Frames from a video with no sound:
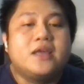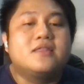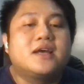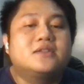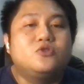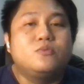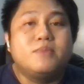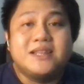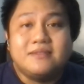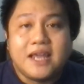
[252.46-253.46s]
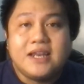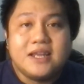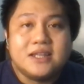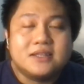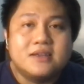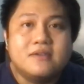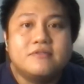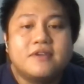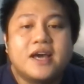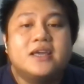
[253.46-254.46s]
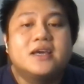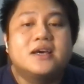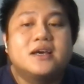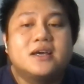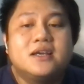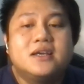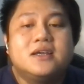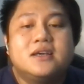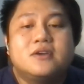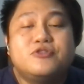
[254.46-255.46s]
a way that you maintain it via